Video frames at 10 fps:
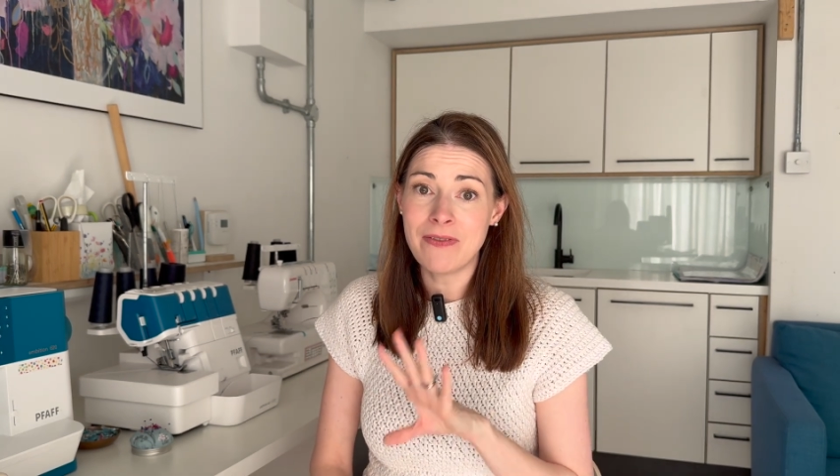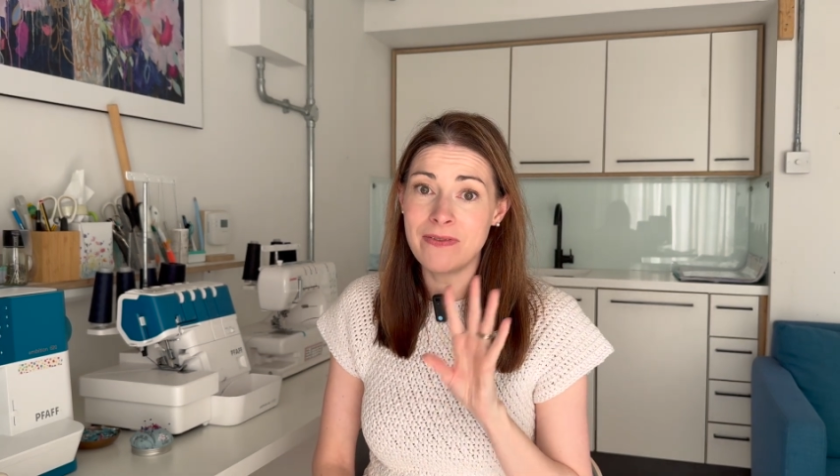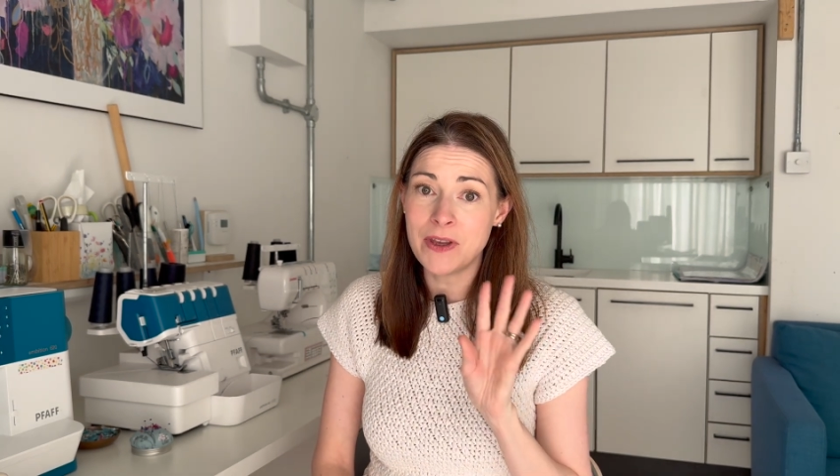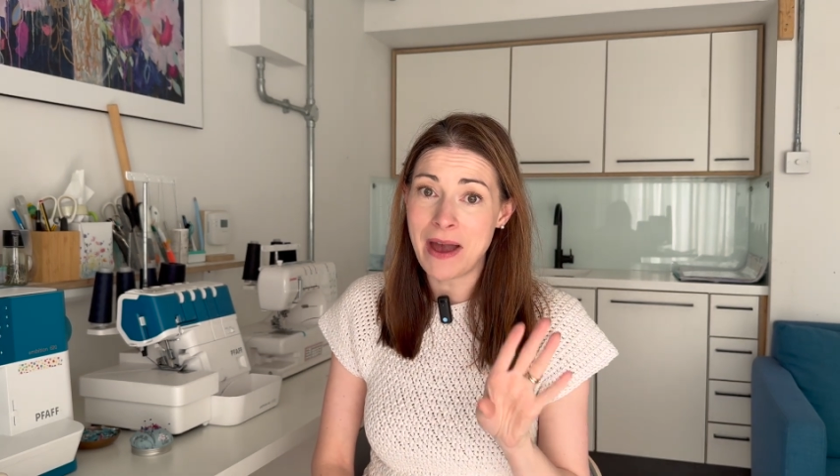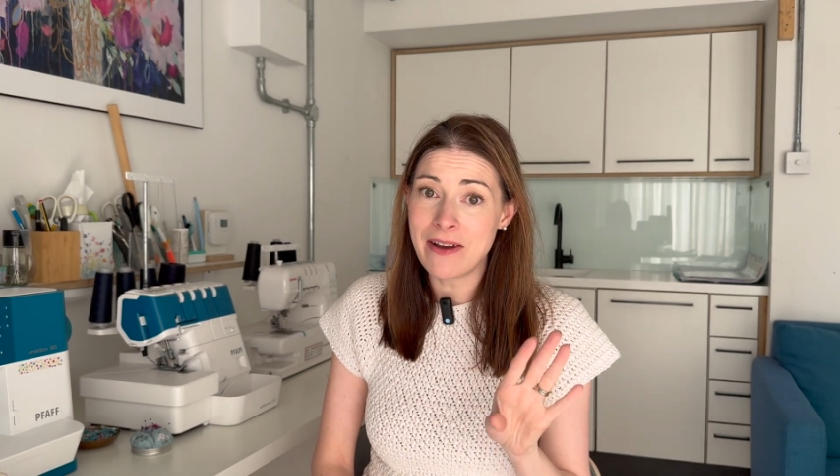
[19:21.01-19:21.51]

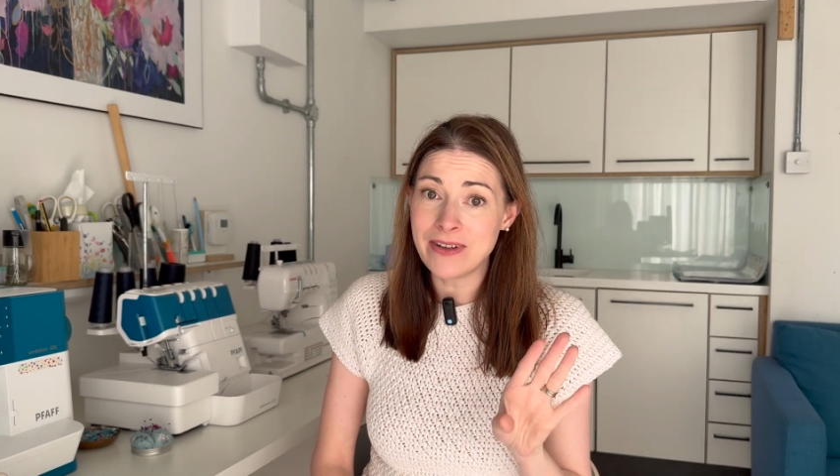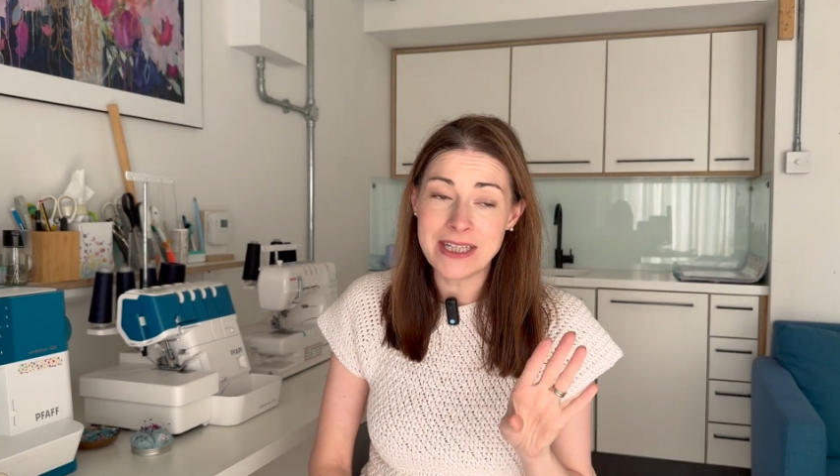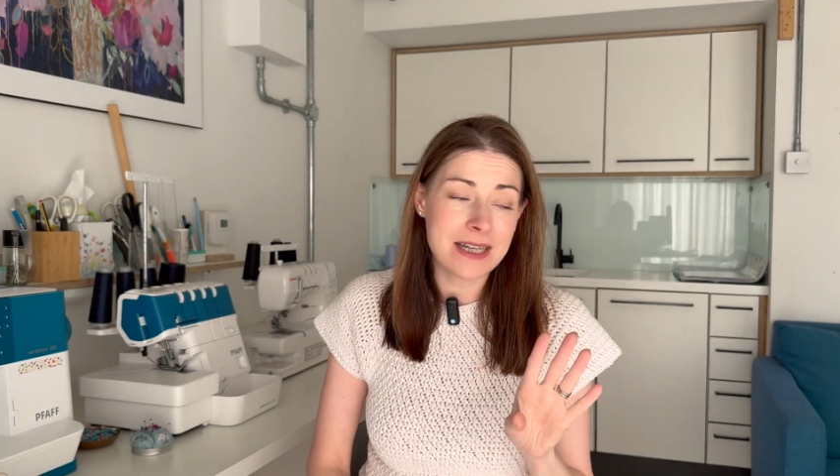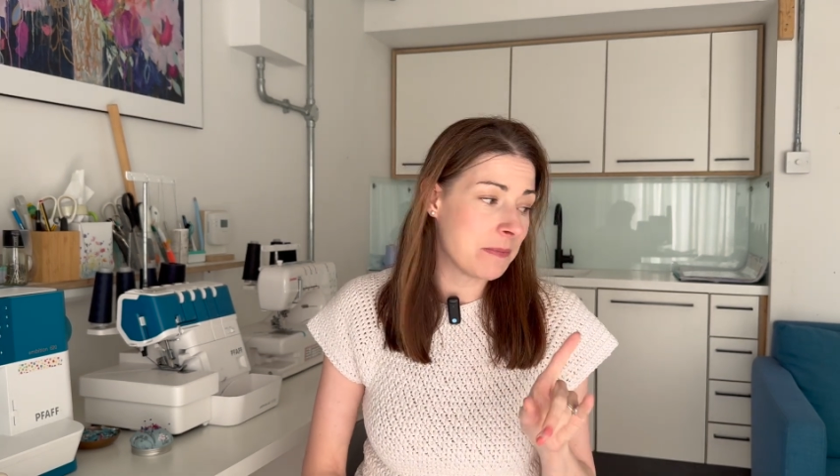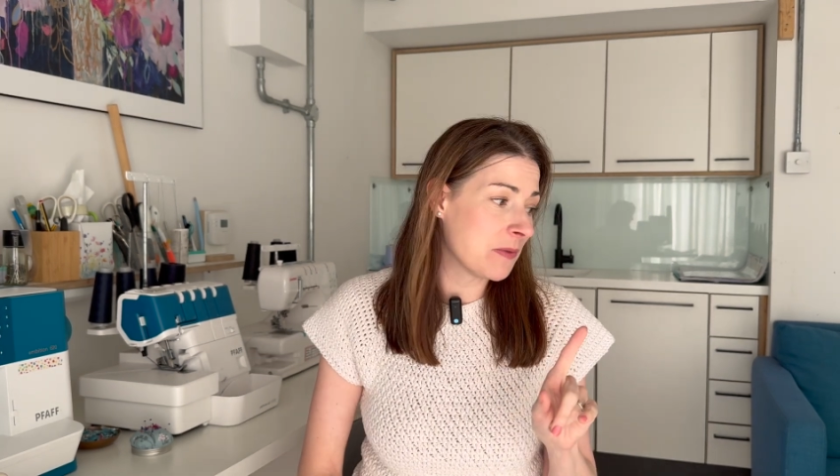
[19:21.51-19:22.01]
you have any
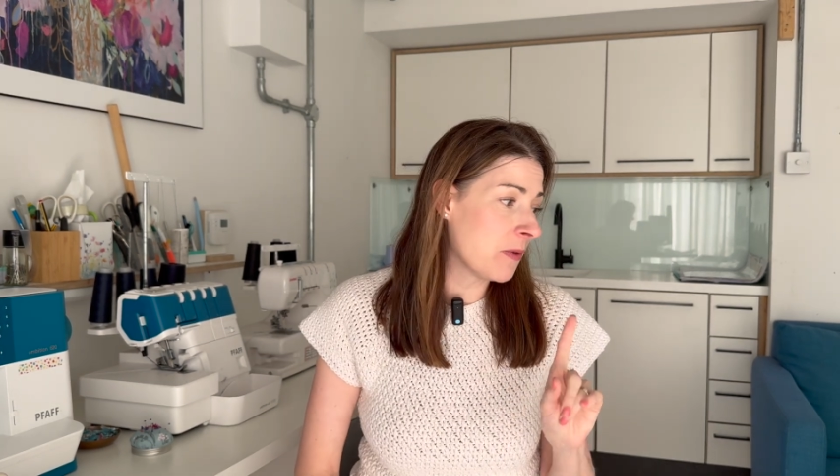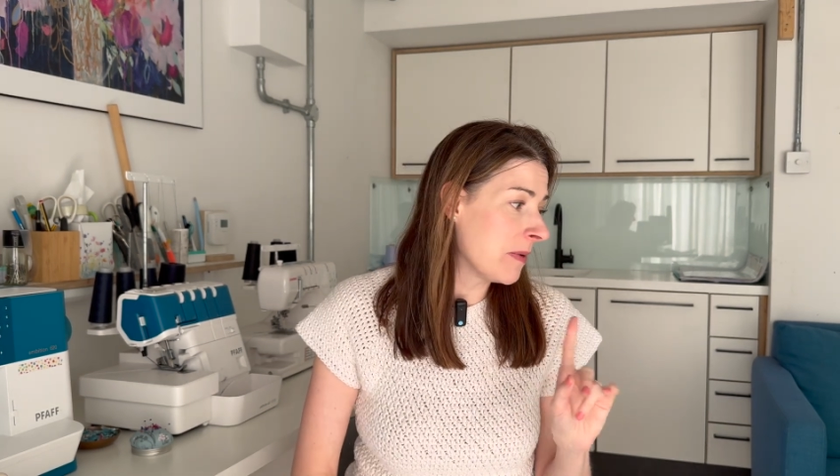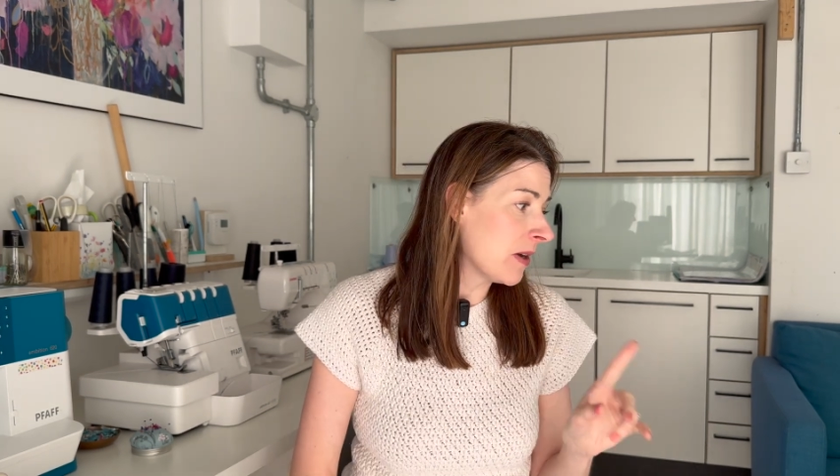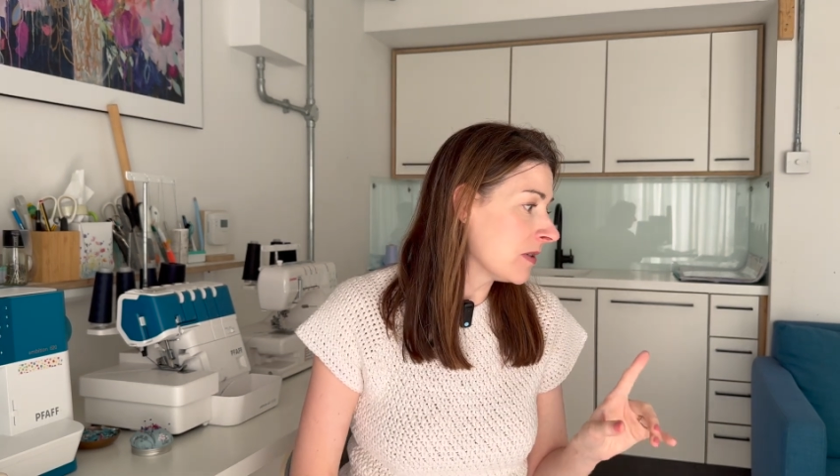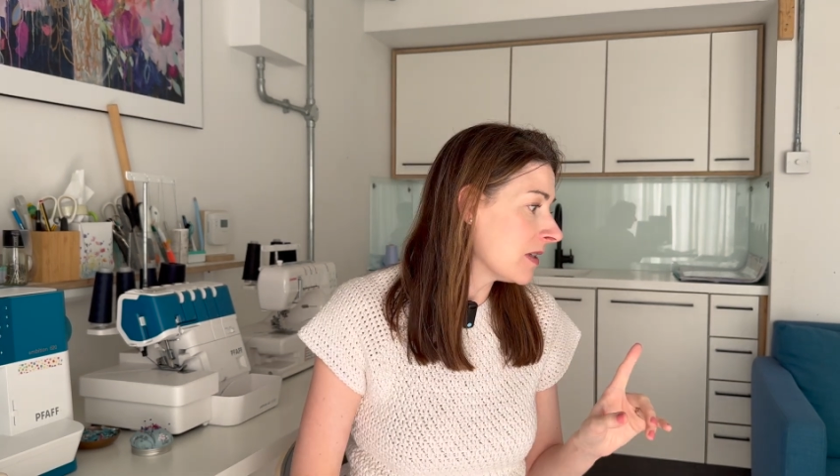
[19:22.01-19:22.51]
tips for me on